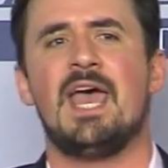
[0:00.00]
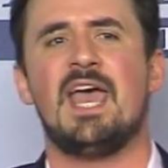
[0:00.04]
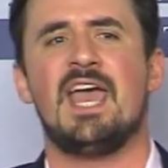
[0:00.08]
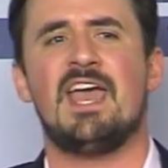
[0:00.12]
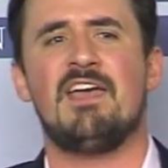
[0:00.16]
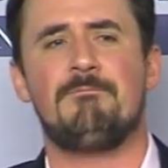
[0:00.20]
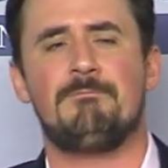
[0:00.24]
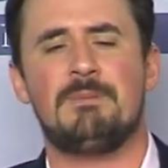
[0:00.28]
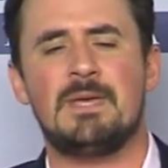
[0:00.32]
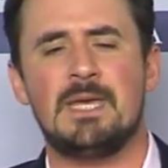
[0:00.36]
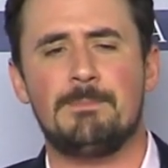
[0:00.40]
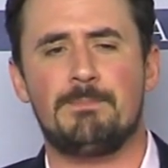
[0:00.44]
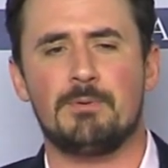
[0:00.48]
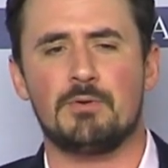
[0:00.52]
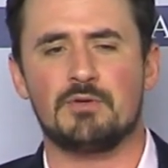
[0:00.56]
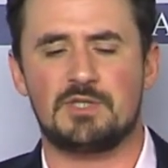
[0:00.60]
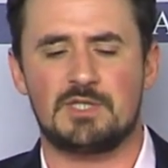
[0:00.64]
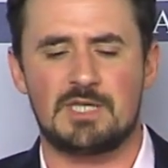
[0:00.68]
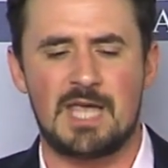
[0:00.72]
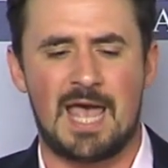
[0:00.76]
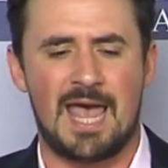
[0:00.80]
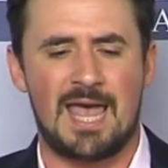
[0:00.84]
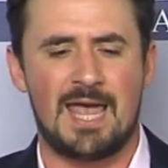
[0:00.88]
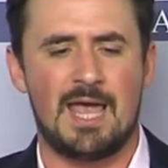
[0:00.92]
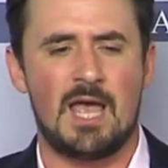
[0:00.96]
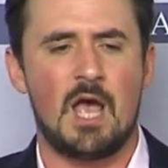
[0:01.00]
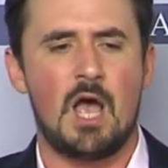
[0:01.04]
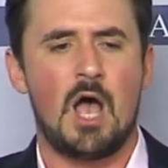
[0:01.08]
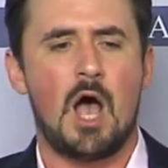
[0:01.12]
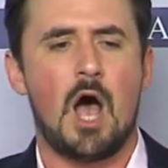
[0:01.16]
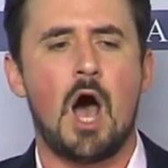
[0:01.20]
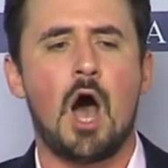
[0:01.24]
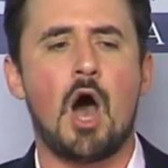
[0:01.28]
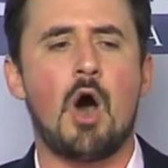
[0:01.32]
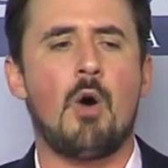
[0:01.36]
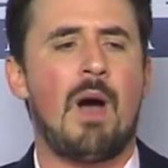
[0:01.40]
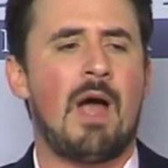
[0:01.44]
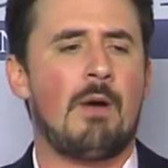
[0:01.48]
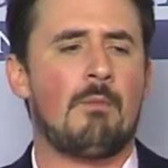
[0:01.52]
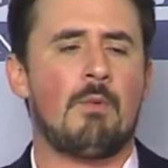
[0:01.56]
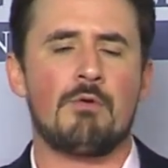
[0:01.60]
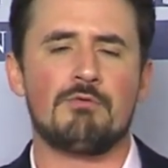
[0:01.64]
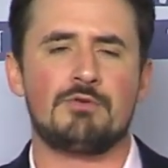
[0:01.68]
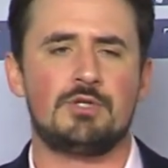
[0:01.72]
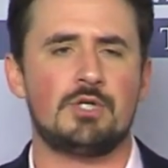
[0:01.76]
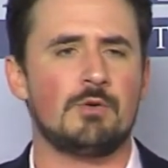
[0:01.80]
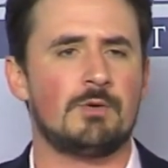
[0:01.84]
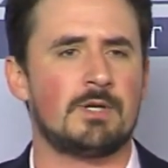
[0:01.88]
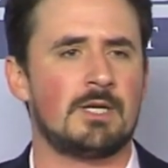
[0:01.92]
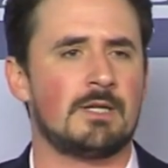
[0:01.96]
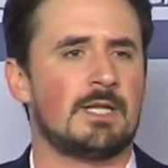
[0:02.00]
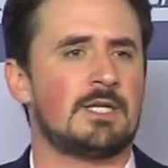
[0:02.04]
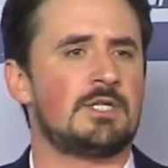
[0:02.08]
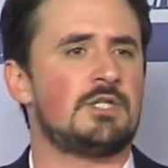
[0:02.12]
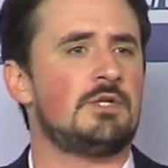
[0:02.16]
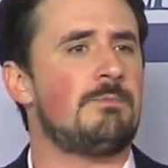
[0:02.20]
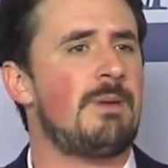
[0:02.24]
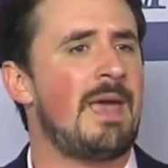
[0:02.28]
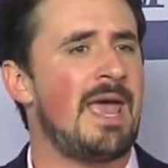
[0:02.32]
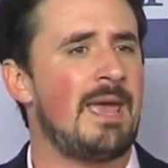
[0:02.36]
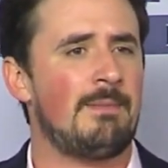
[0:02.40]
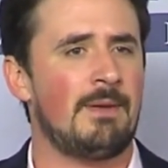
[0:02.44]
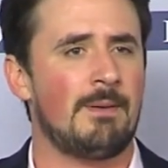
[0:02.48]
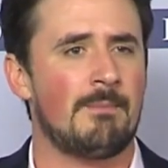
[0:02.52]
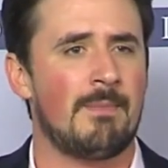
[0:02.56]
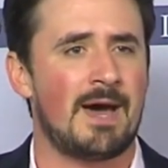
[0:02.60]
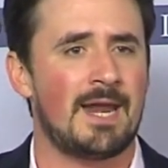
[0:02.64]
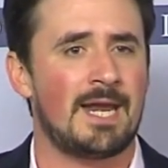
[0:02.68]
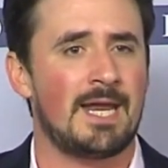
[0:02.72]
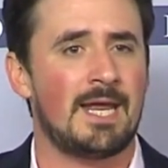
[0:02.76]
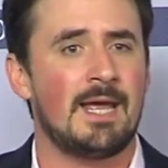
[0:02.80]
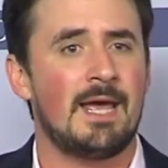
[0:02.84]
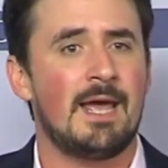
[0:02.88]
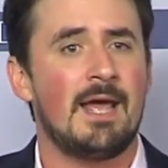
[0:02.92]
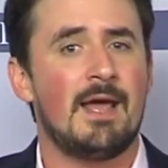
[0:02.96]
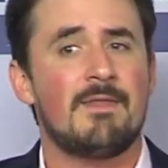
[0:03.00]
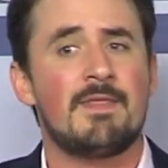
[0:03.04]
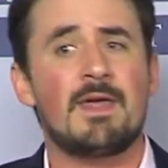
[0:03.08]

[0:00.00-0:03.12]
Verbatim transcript: If people say, oh, I won't do it unless you pay me money,